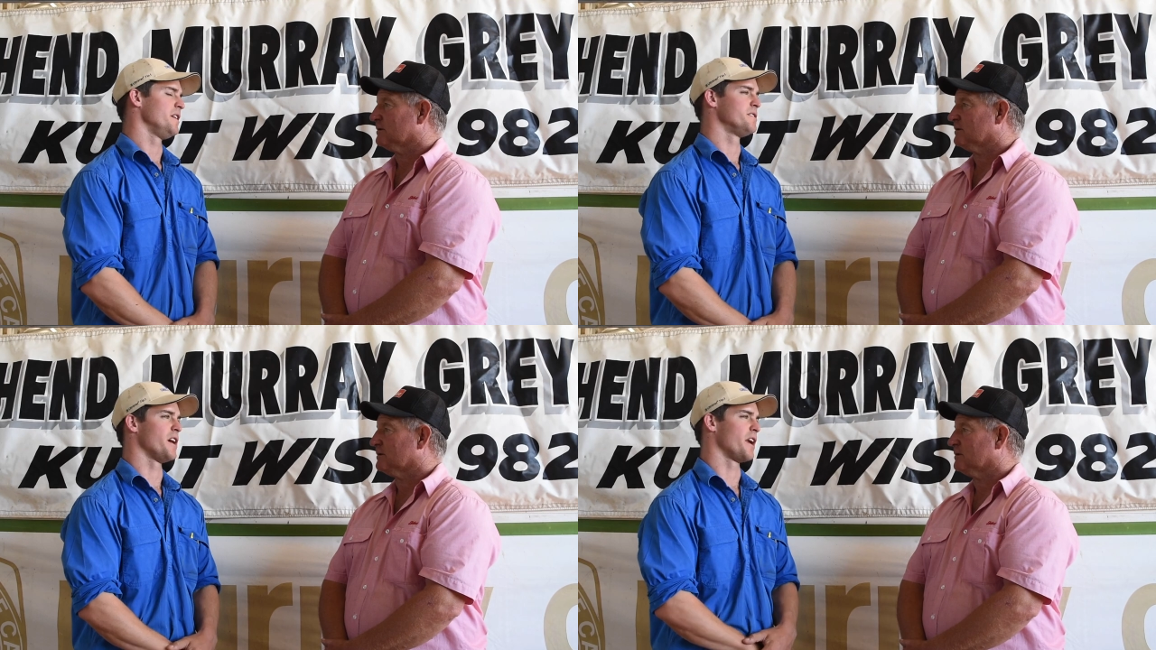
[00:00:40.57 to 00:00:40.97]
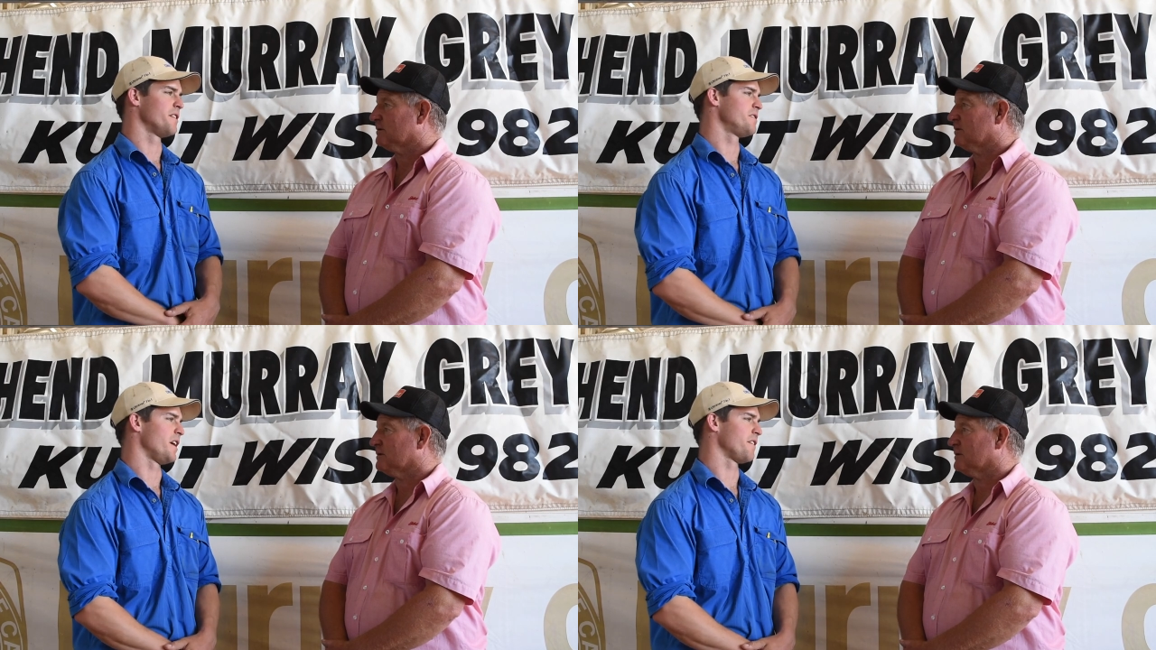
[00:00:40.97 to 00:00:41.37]
Speaker 1: He
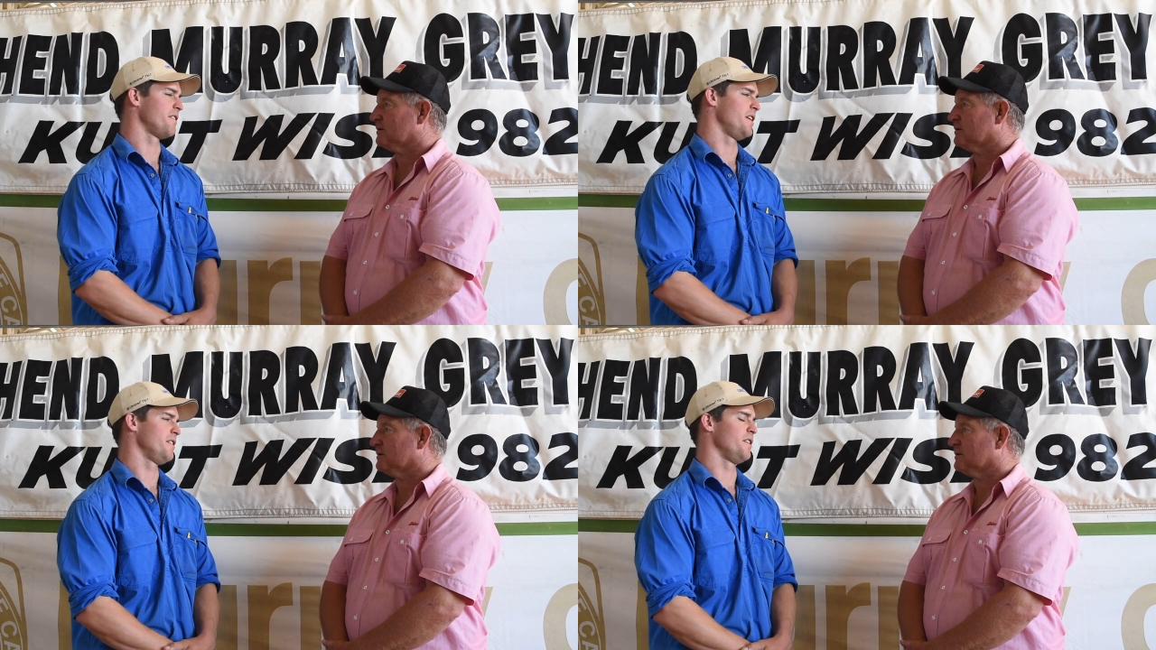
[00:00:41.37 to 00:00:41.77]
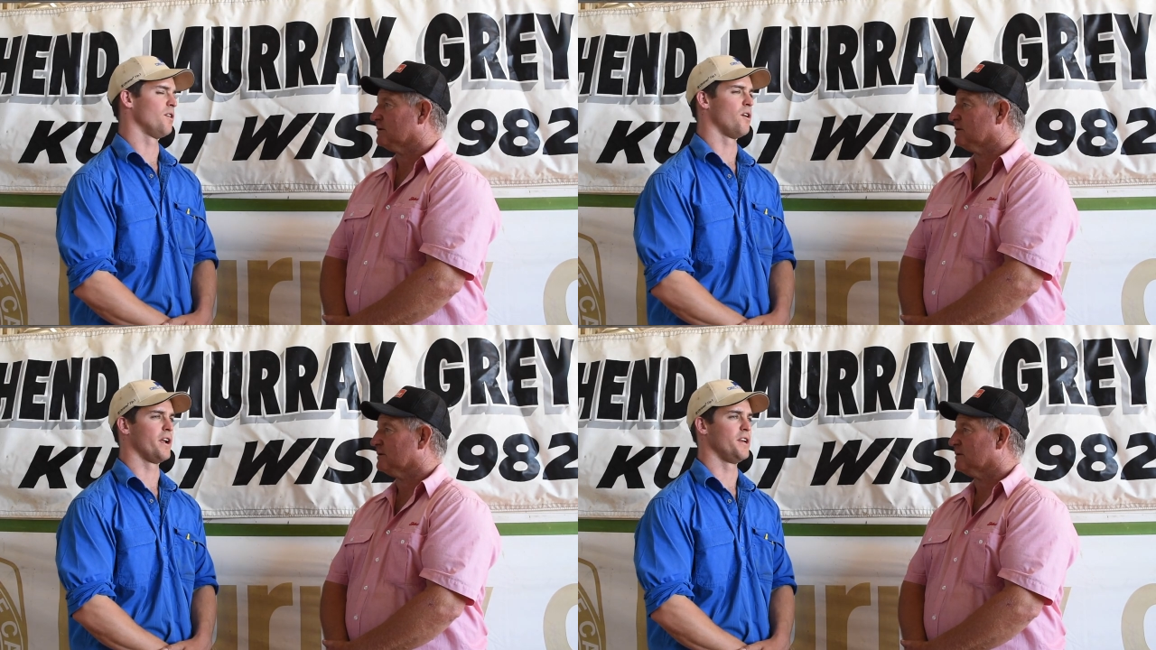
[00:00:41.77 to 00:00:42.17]
started at Southend in
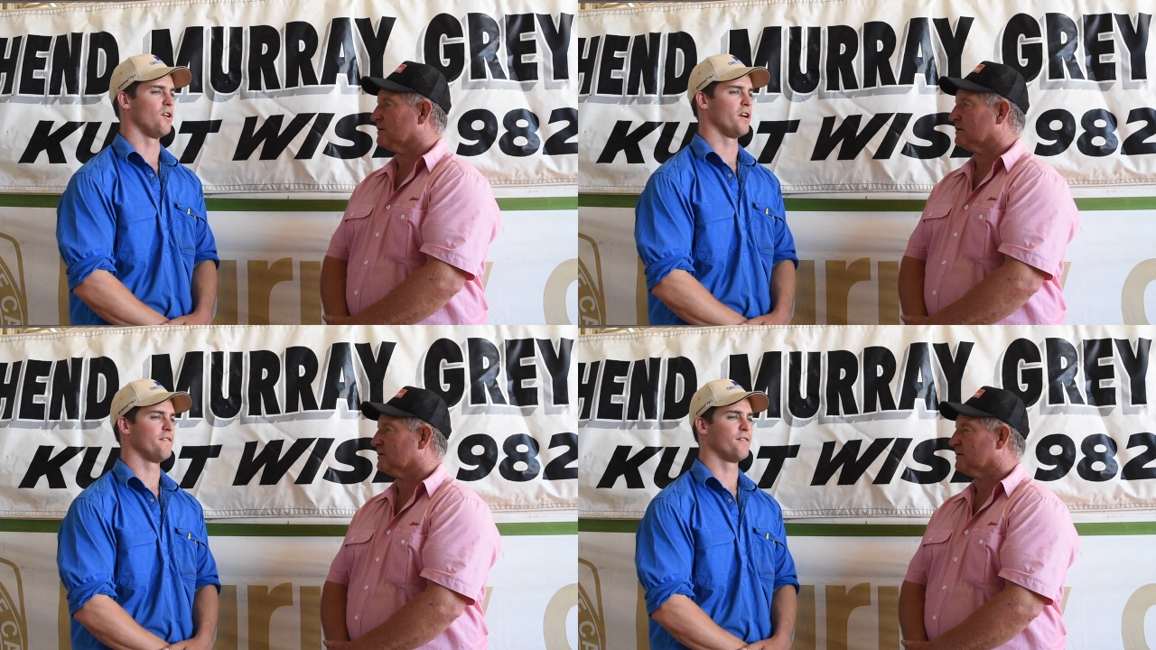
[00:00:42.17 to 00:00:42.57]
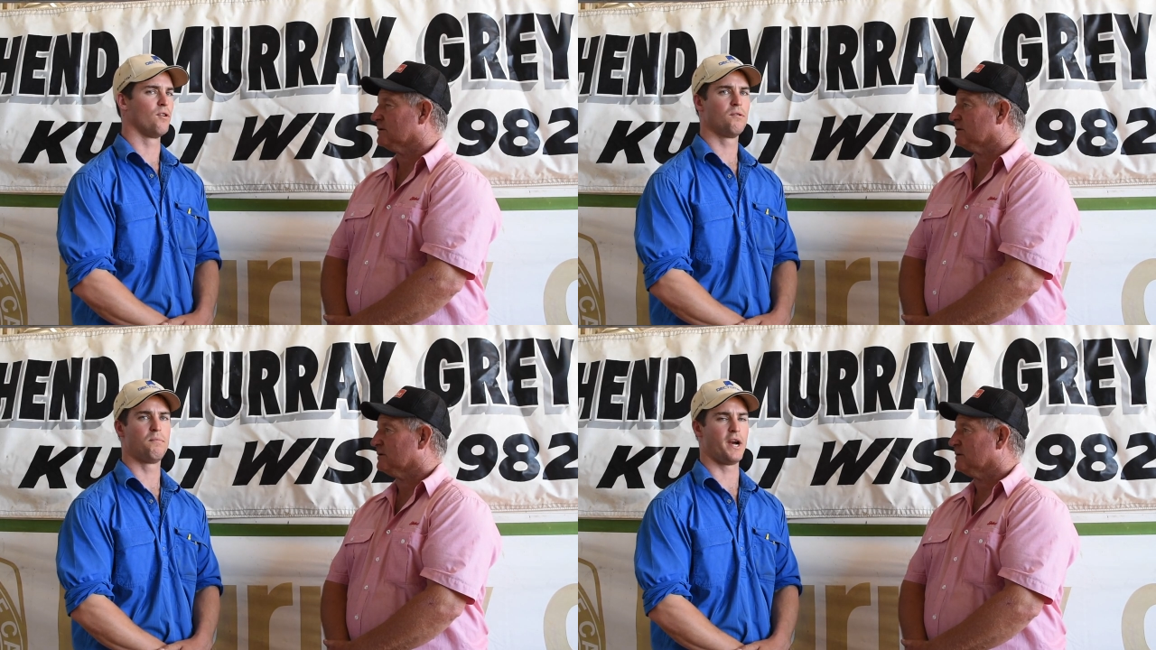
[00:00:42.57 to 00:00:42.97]

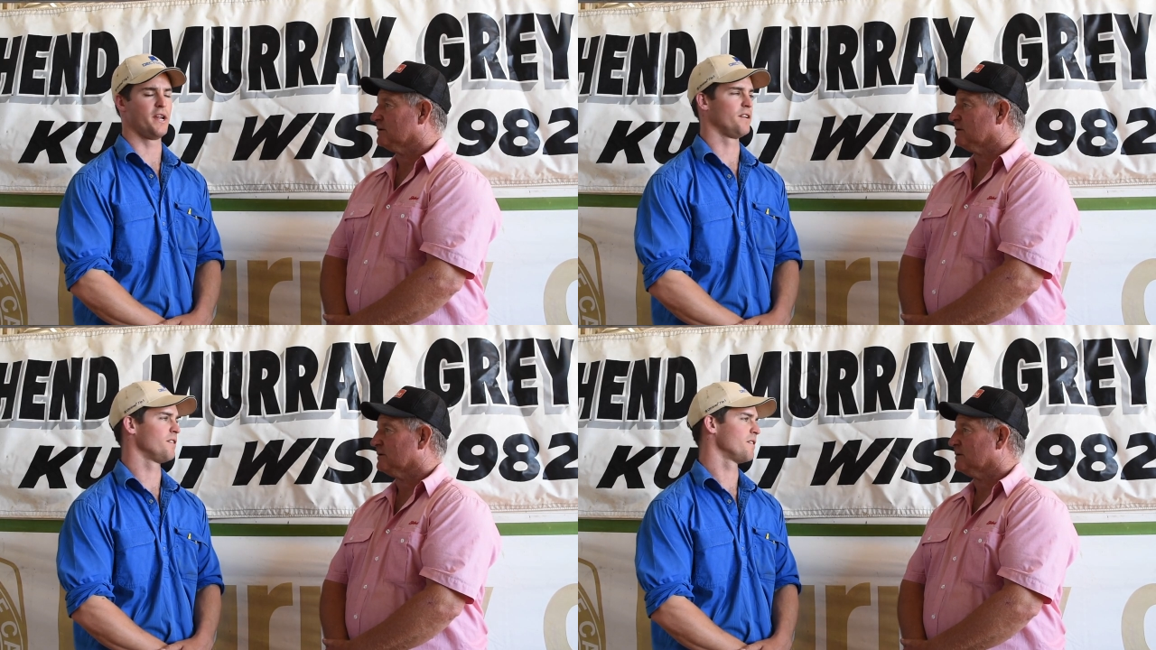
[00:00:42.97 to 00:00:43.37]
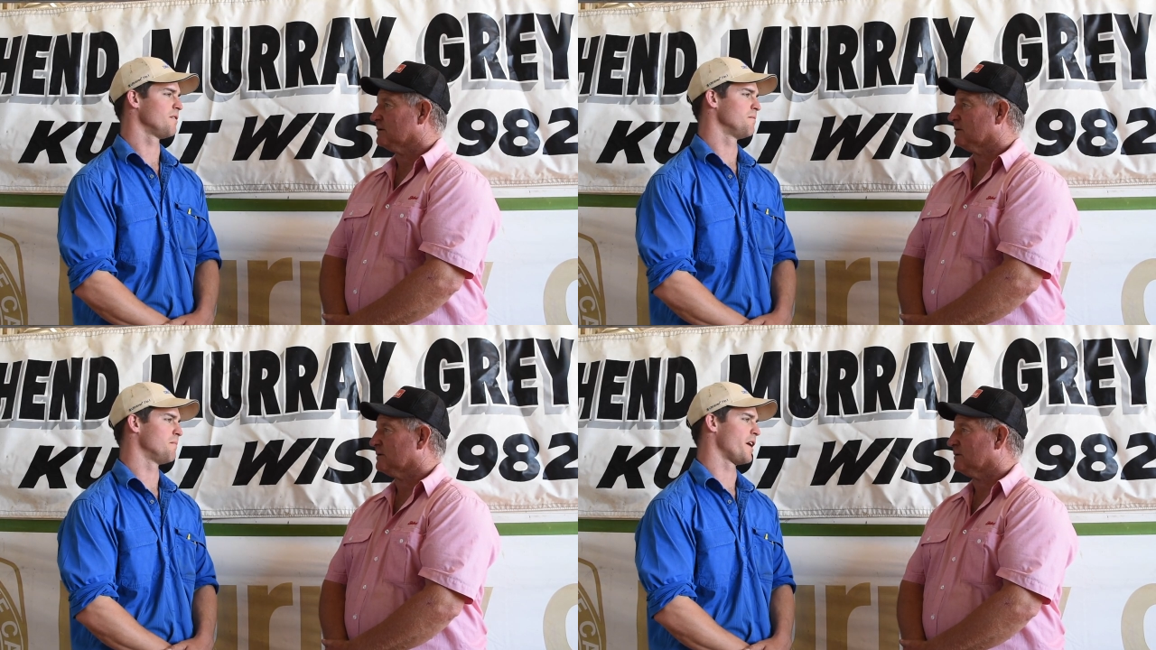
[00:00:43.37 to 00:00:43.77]
1994, breeding
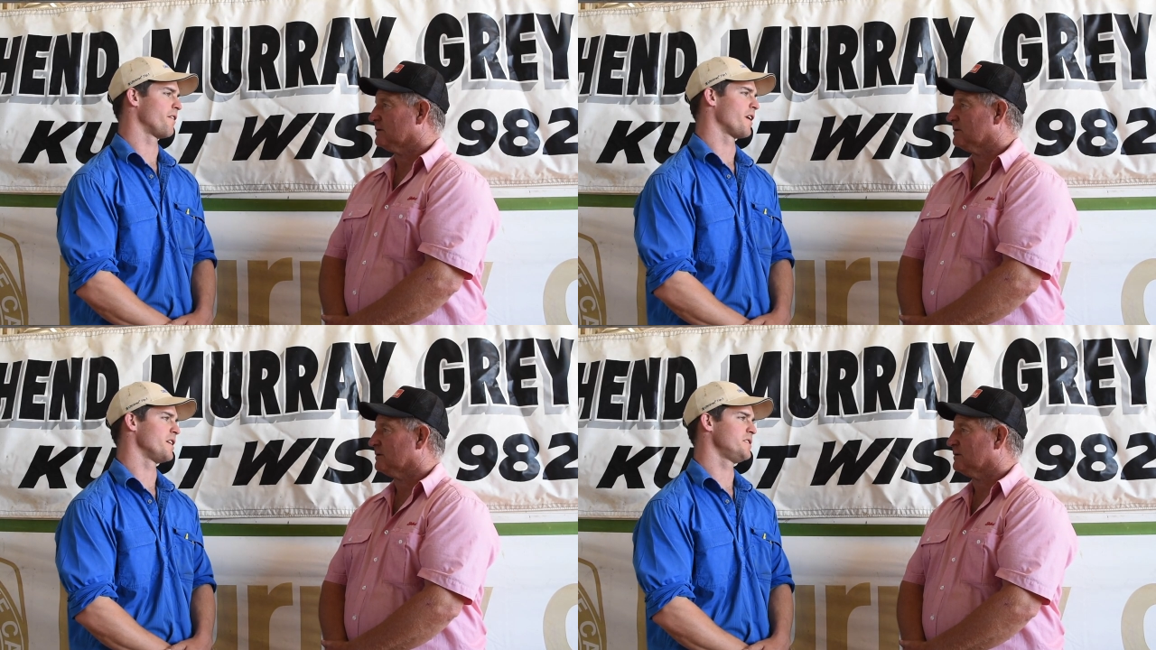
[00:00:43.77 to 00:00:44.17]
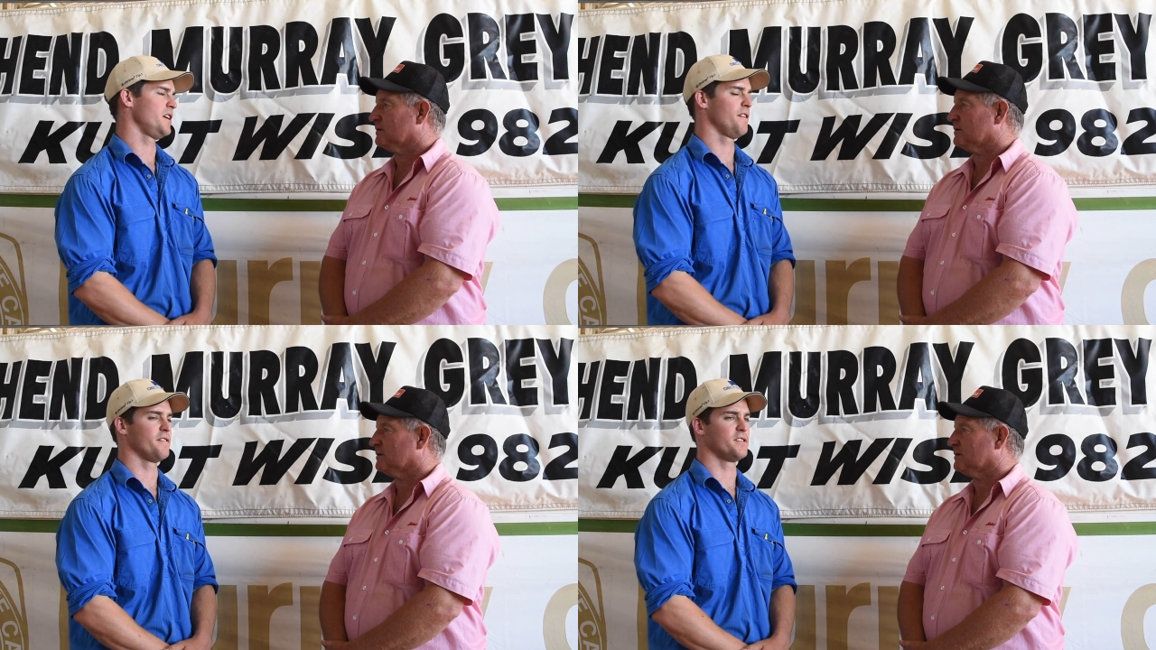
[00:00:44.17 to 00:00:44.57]
Murray Greys
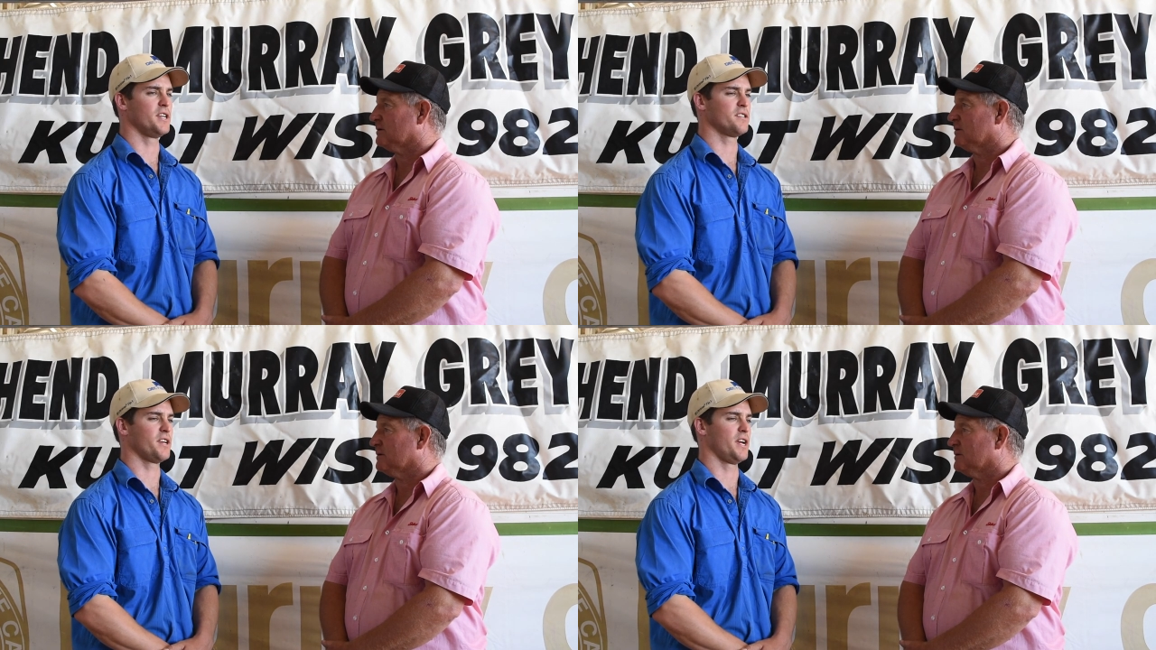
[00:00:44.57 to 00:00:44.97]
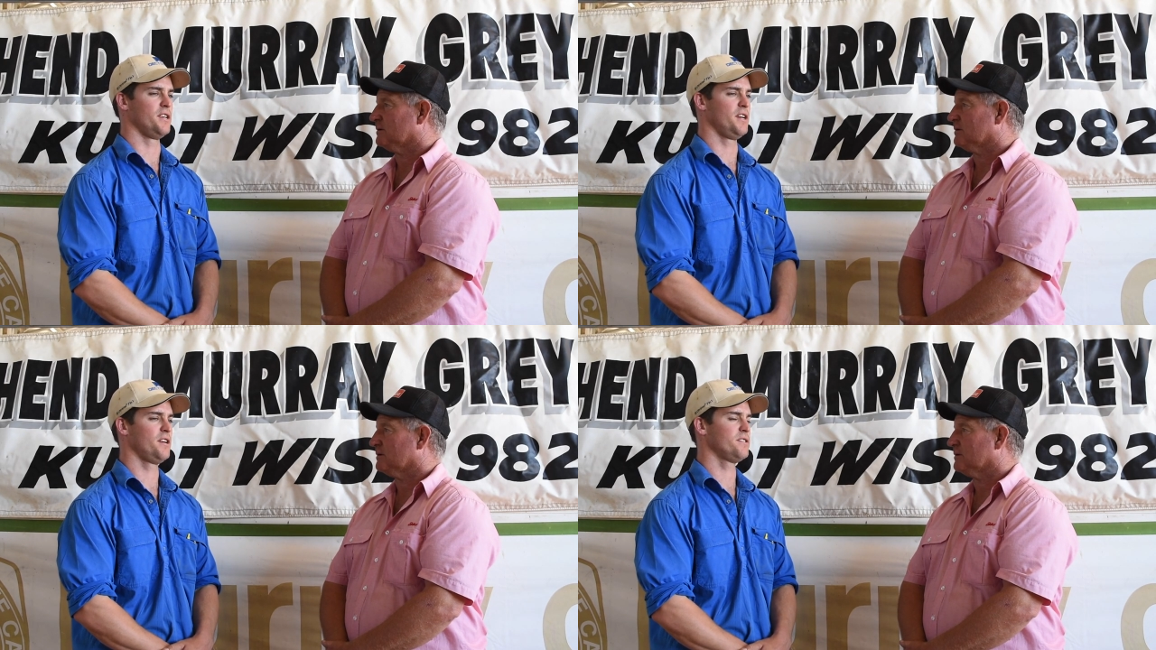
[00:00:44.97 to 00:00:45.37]
here for
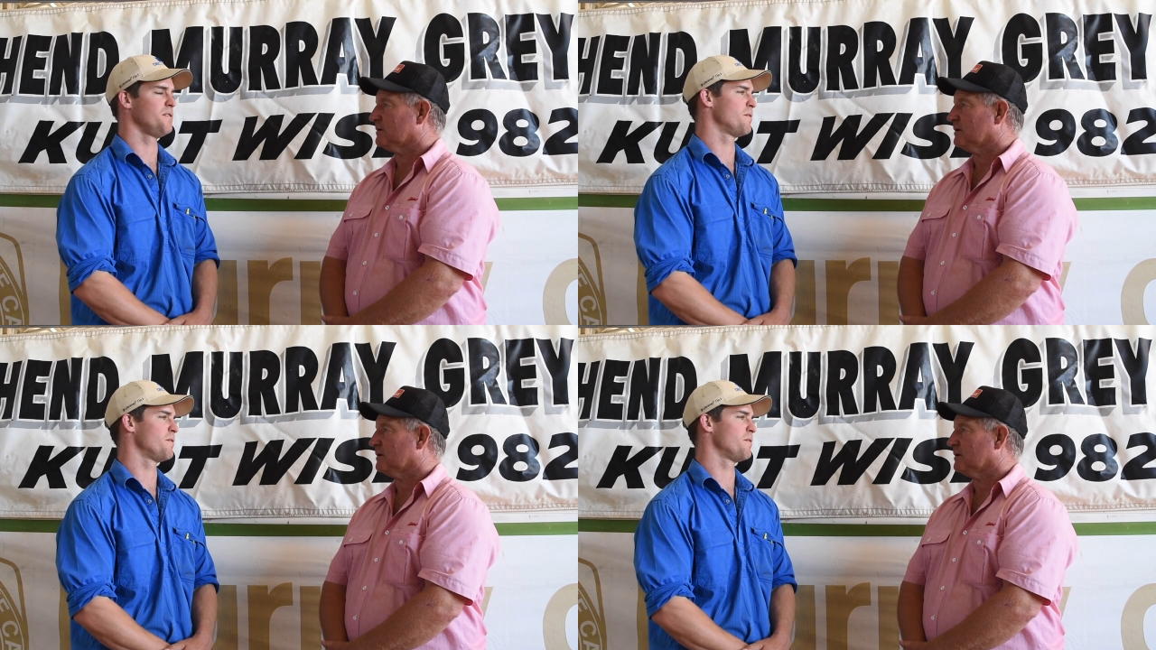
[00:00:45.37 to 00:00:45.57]
16 years.